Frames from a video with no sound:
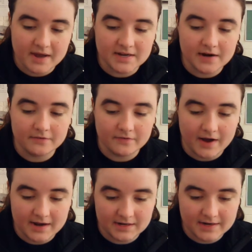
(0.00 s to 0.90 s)

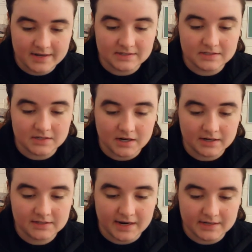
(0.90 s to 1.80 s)
identified it as
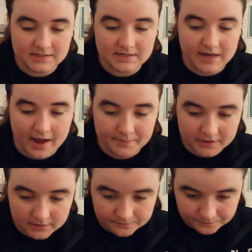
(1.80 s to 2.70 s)
Song Dynasty capital.